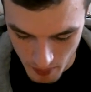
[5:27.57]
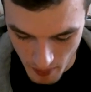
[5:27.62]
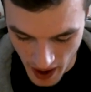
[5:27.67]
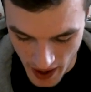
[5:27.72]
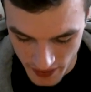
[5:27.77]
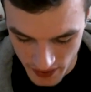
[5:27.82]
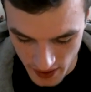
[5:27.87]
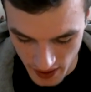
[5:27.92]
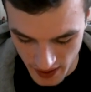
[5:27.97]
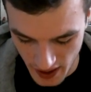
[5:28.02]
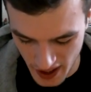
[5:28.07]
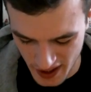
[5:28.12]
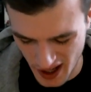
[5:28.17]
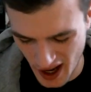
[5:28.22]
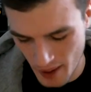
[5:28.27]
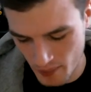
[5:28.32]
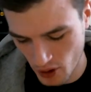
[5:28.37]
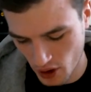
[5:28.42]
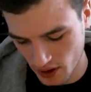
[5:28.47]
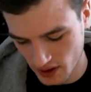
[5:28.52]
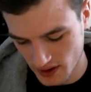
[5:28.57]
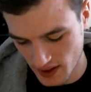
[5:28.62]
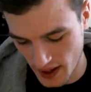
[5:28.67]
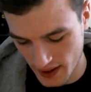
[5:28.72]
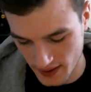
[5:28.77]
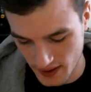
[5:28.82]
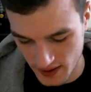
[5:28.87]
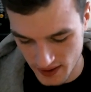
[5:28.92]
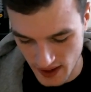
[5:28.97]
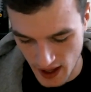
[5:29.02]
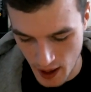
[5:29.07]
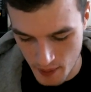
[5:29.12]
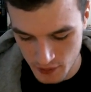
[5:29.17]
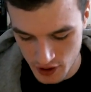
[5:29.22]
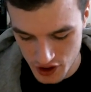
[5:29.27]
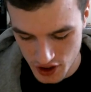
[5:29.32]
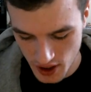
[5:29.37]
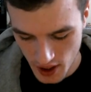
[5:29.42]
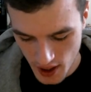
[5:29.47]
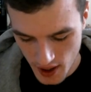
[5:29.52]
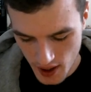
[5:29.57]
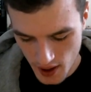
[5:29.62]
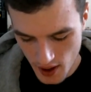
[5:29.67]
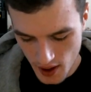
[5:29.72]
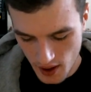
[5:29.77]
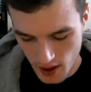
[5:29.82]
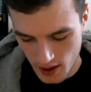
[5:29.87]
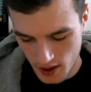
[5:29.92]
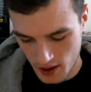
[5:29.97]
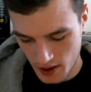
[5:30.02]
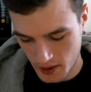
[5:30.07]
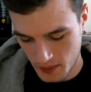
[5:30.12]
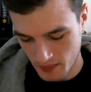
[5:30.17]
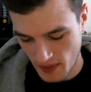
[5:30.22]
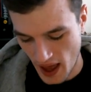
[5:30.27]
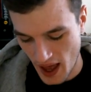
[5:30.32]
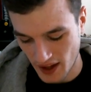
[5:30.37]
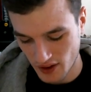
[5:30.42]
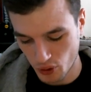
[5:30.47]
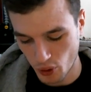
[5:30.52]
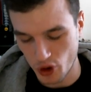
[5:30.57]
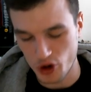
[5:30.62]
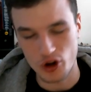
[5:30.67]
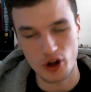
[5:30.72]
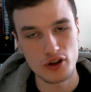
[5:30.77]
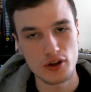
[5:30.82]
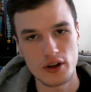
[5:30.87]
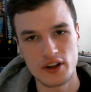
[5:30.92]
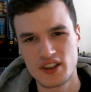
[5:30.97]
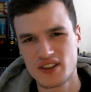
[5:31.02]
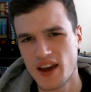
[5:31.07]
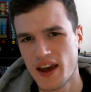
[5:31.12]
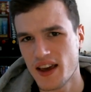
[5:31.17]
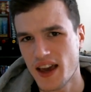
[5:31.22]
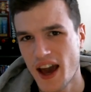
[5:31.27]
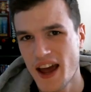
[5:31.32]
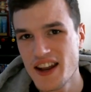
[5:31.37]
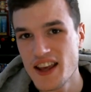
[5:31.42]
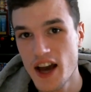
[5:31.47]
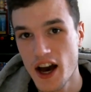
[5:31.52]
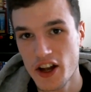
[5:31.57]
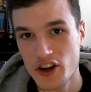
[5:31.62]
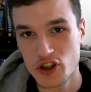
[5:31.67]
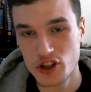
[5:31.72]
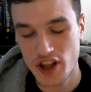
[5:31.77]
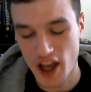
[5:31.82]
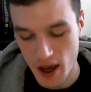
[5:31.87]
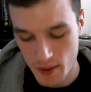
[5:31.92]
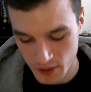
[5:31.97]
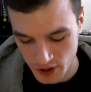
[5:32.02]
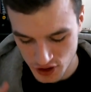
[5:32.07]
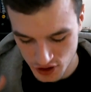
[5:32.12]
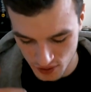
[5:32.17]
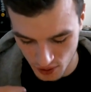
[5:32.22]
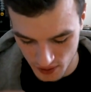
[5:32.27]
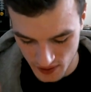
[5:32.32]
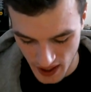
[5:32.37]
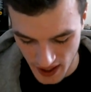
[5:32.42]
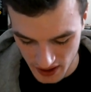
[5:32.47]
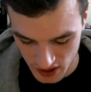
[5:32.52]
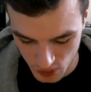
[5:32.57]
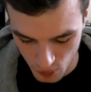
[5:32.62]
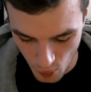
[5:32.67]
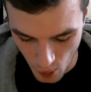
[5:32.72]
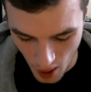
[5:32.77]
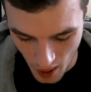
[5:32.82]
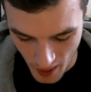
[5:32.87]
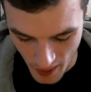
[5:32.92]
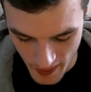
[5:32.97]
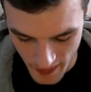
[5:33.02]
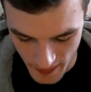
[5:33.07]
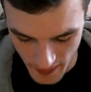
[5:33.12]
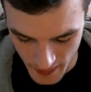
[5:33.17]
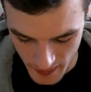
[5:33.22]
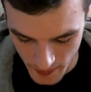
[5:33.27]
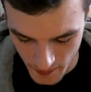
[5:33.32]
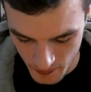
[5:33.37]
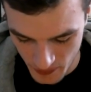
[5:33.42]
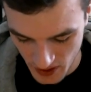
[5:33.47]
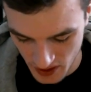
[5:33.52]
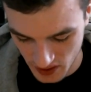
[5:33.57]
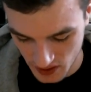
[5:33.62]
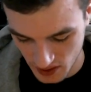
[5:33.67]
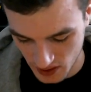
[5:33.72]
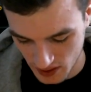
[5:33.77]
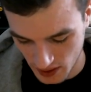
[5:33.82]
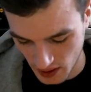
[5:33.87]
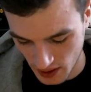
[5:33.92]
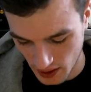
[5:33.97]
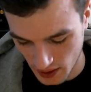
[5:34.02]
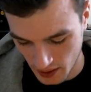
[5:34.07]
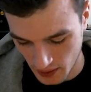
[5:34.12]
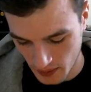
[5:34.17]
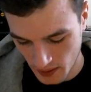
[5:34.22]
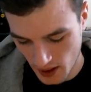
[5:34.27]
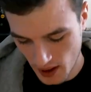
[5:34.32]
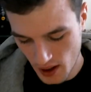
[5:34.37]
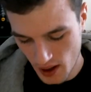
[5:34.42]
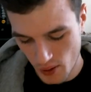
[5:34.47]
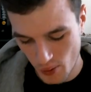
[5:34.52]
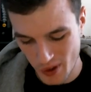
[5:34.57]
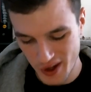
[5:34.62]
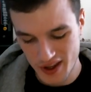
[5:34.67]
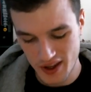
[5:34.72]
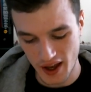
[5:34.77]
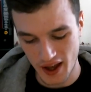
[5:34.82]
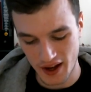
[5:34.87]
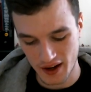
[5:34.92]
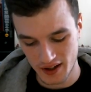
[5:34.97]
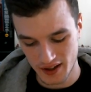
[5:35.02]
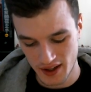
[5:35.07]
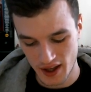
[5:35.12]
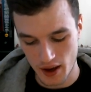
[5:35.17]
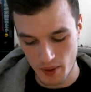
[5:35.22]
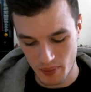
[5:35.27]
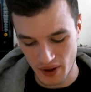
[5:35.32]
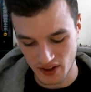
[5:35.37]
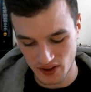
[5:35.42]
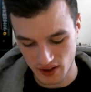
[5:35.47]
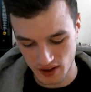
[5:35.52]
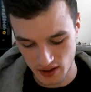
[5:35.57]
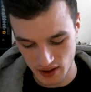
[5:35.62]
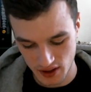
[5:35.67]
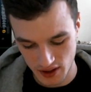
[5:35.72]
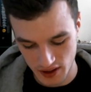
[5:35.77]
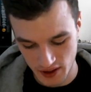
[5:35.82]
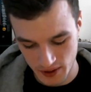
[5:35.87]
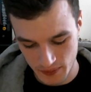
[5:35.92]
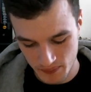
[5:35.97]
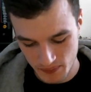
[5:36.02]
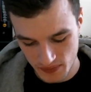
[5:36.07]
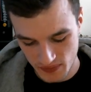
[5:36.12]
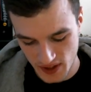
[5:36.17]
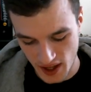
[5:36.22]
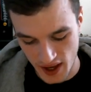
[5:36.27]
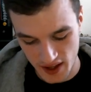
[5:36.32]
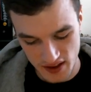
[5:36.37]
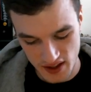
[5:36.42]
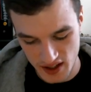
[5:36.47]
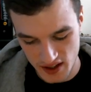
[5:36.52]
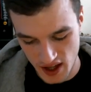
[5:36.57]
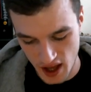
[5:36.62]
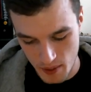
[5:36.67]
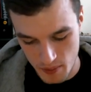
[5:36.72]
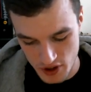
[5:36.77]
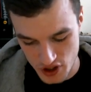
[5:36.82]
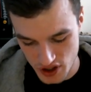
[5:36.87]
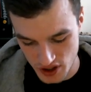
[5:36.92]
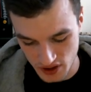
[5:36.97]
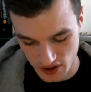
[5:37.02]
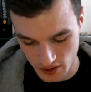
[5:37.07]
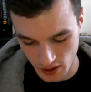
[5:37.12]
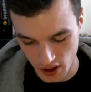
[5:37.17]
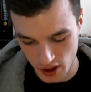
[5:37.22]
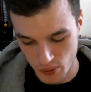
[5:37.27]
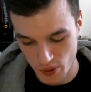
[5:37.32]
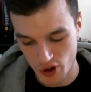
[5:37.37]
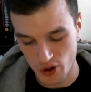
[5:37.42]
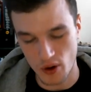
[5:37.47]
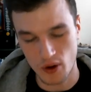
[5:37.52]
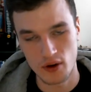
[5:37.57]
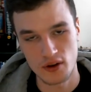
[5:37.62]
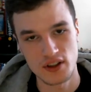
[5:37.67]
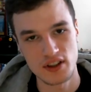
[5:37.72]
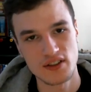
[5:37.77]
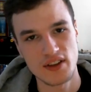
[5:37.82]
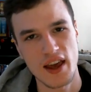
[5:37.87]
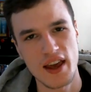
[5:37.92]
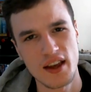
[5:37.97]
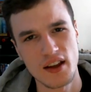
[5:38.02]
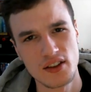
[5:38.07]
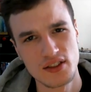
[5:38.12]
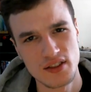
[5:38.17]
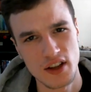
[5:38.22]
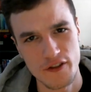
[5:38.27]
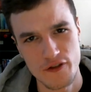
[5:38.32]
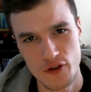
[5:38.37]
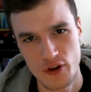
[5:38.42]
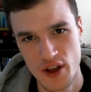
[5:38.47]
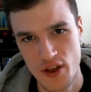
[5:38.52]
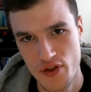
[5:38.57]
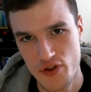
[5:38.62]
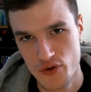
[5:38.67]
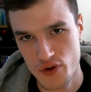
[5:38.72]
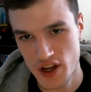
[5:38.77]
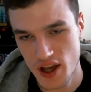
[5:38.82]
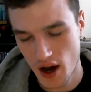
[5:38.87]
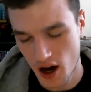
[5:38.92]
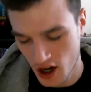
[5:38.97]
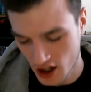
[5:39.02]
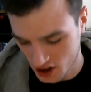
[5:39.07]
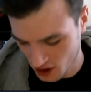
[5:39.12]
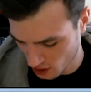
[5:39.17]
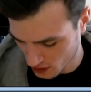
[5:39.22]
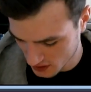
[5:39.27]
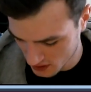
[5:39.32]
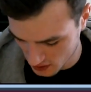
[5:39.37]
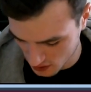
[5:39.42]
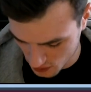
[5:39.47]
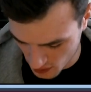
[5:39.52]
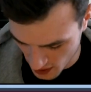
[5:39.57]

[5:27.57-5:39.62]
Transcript: mind that, and I'm gonna take that damage, as we're not gonna take any other damage. So that's why this is we can, yeah, basically take that damage easily. We're only suffering 3 hard losses